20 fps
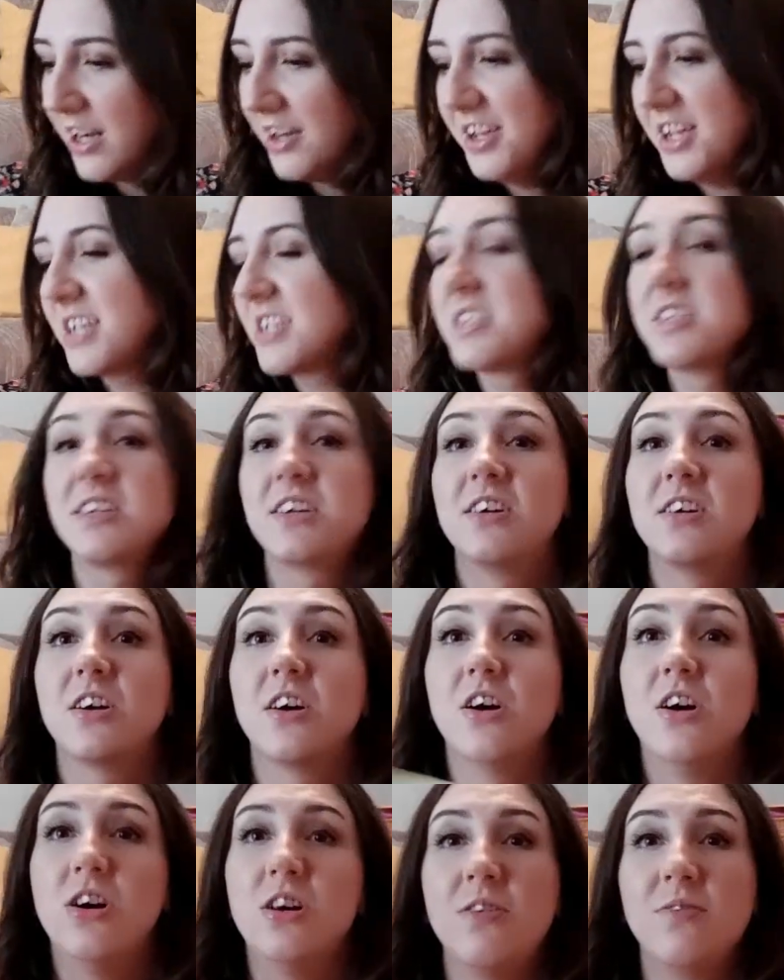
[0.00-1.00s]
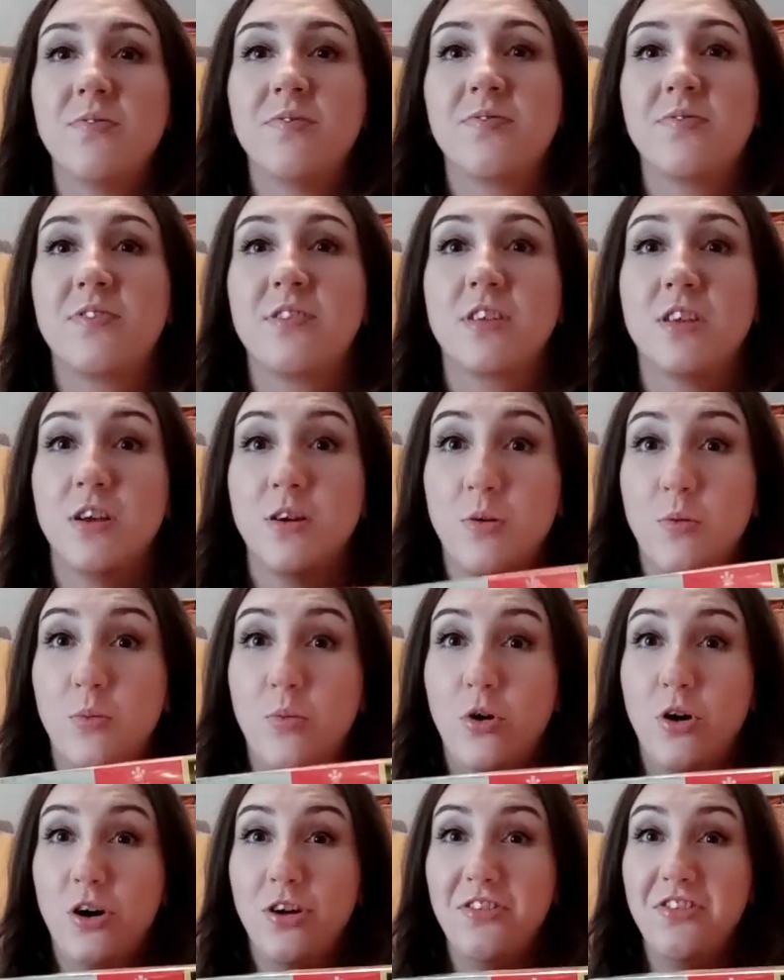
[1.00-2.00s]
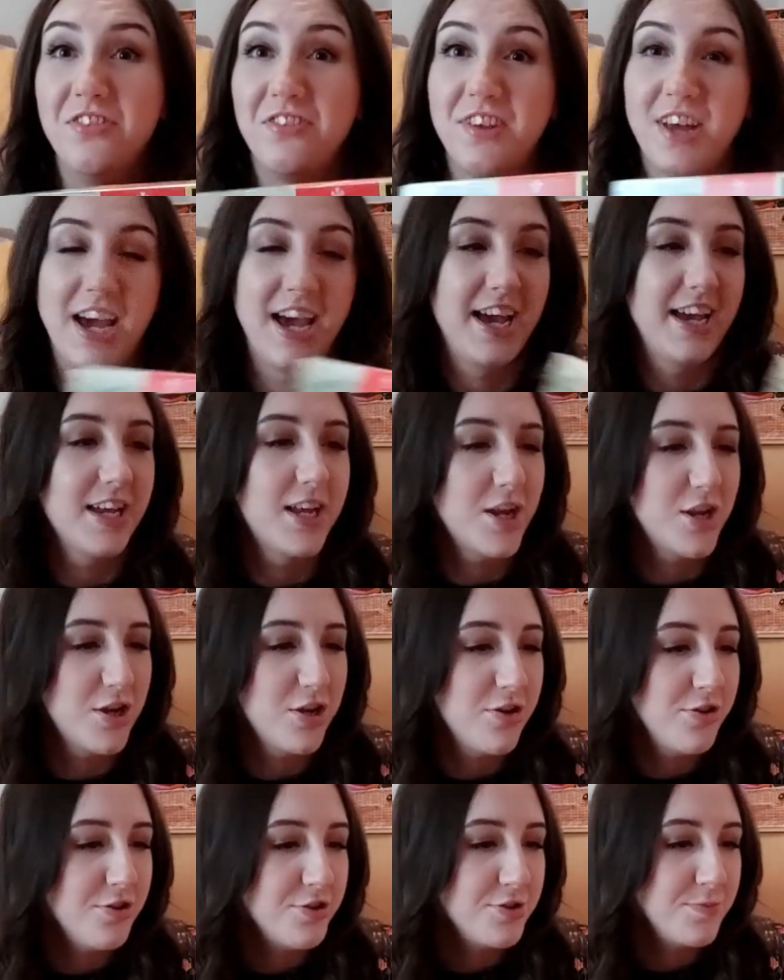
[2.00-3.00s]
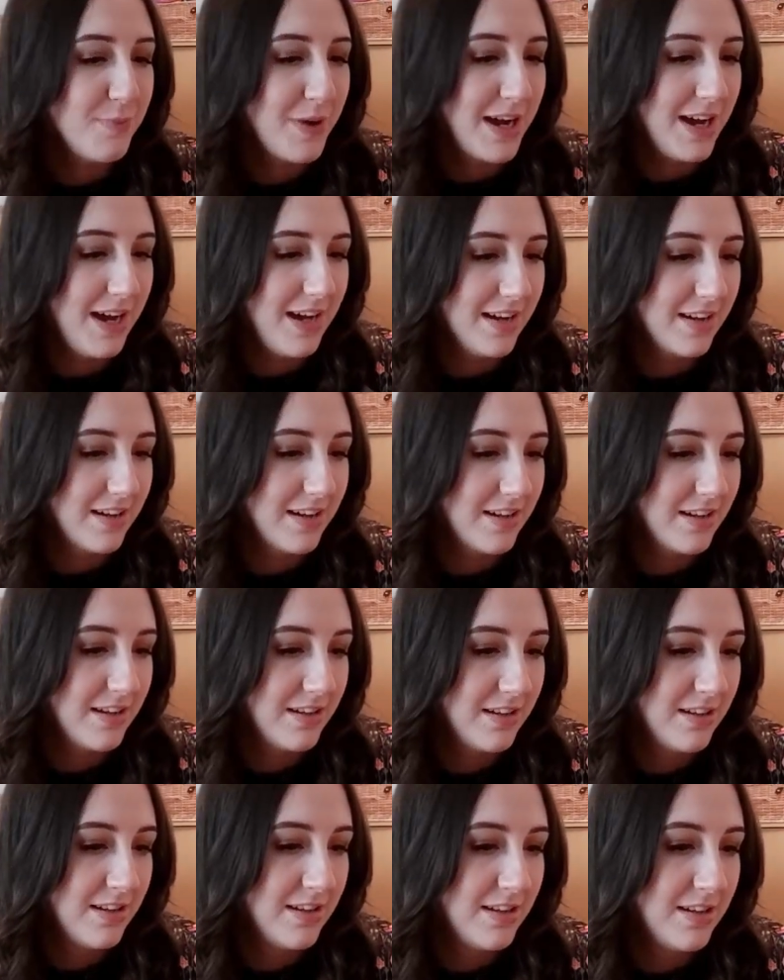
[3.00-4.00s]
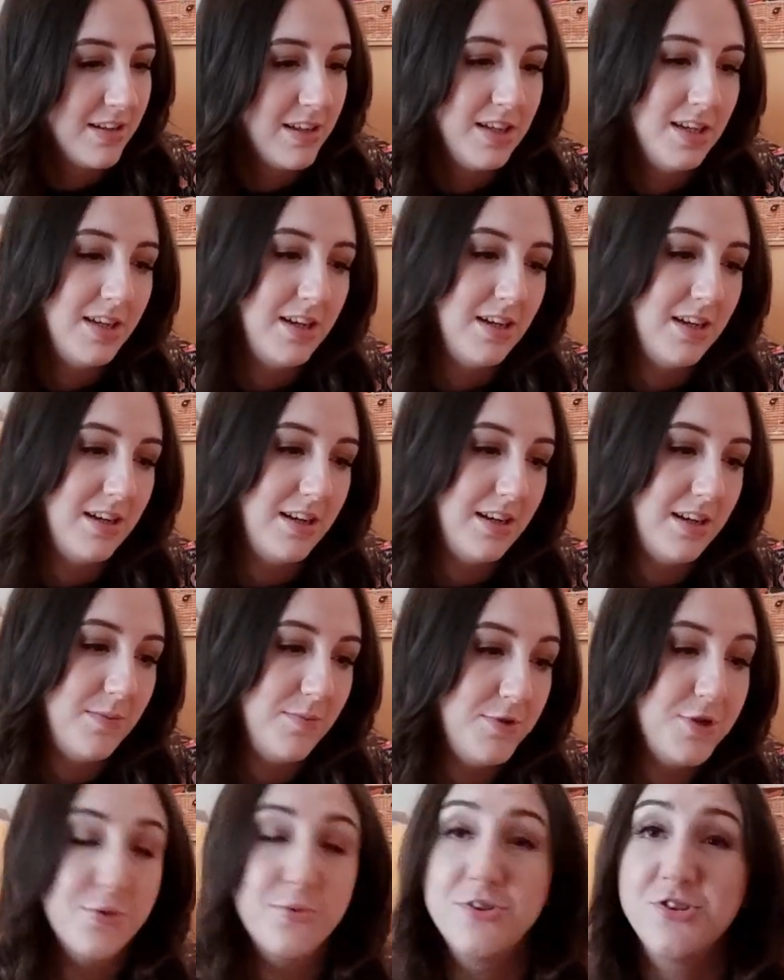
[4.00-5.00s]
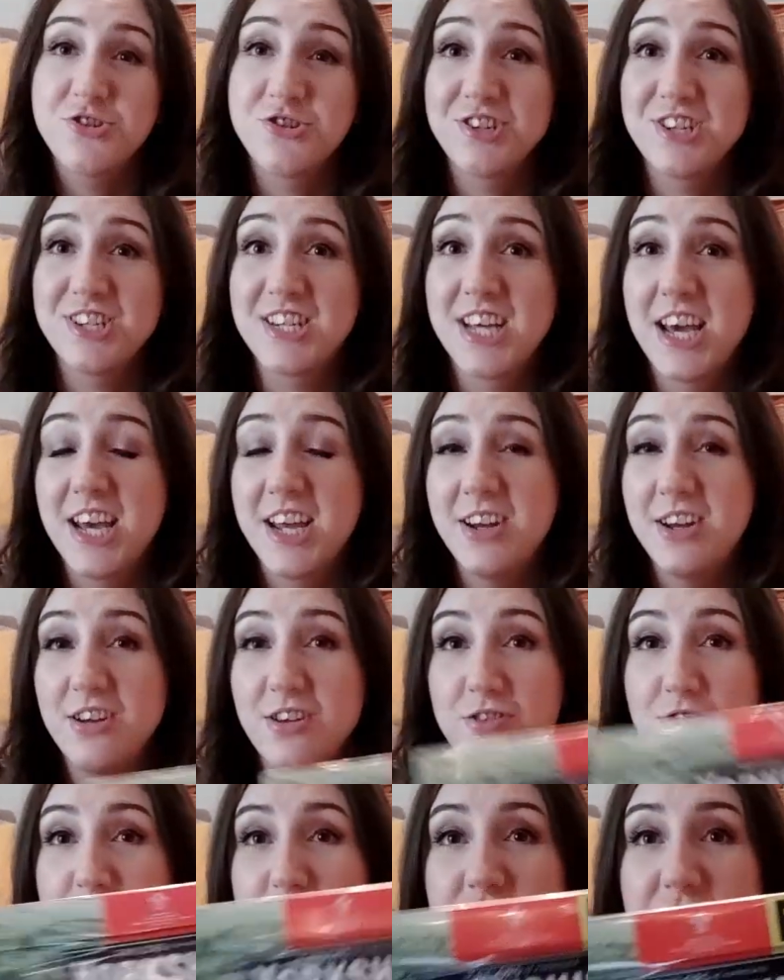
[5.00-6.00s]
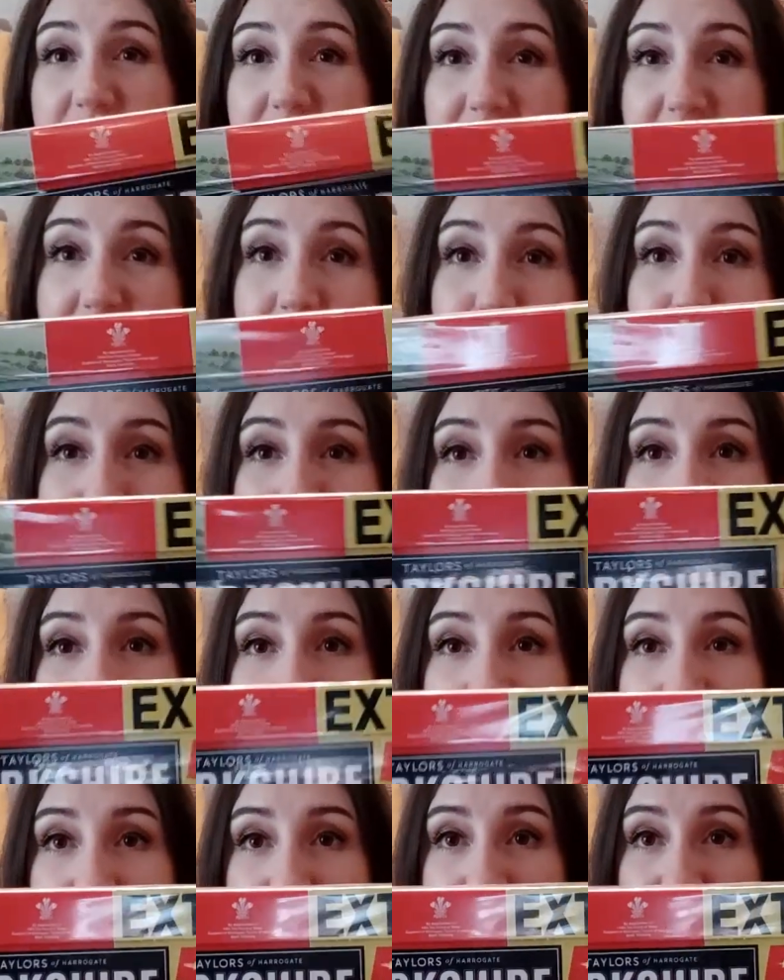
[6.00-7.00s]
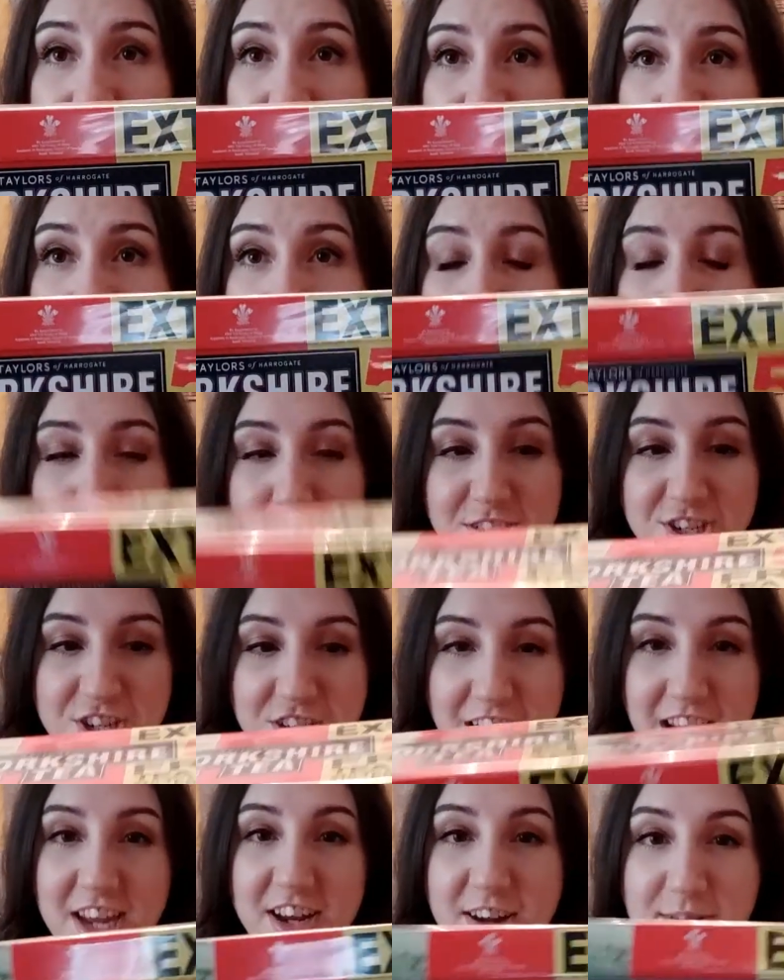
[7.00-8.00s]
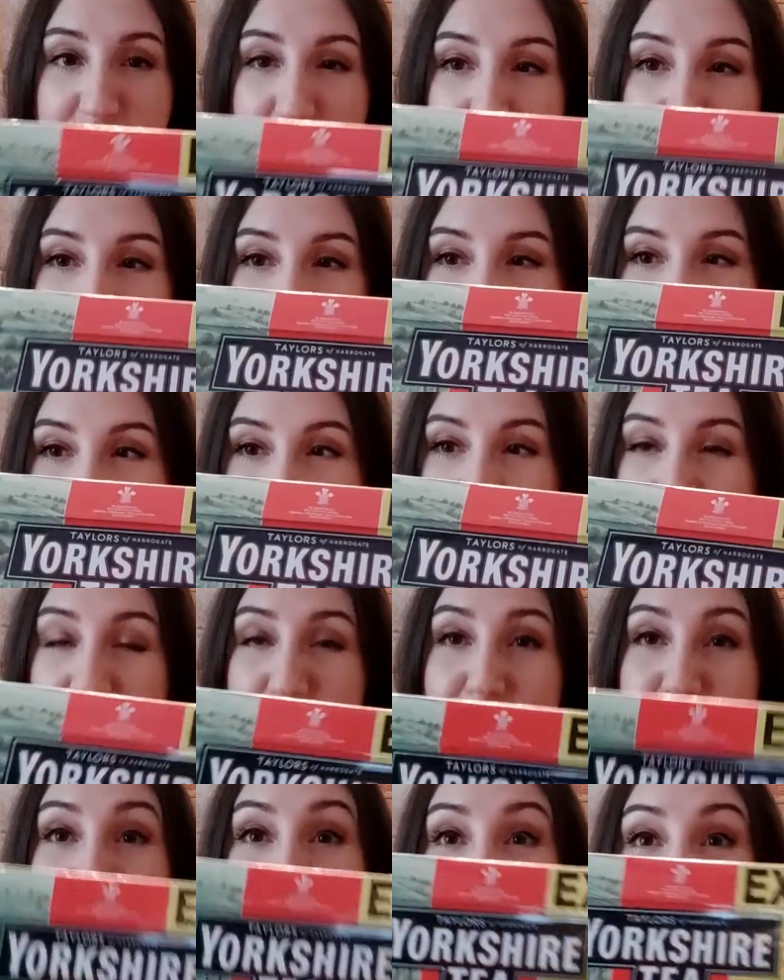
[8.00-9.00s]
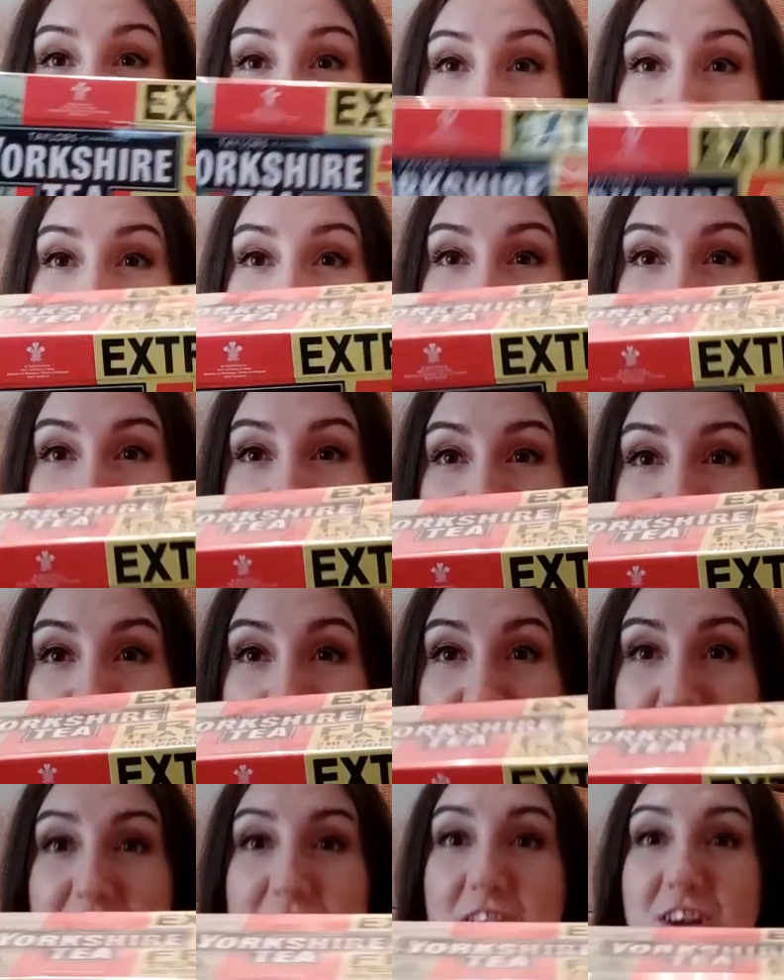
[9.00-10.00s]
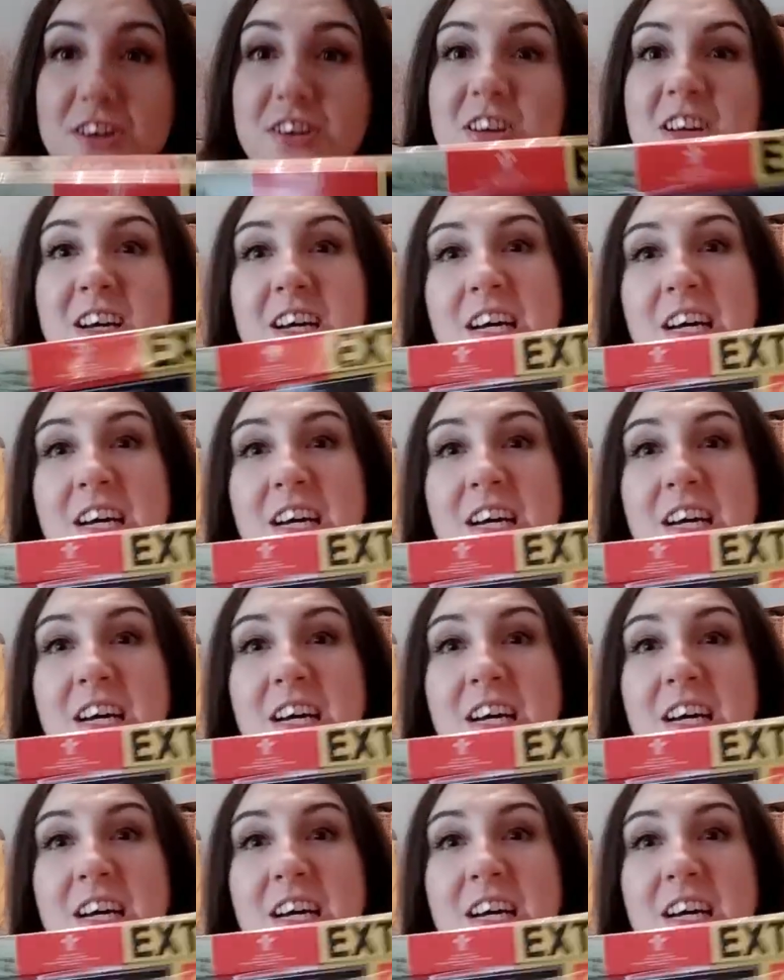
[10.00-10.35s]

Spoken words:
Next thing I got was a huge pack, 210 Yorkshire tea bags, which again I'm going to need to open soon because I'm running low.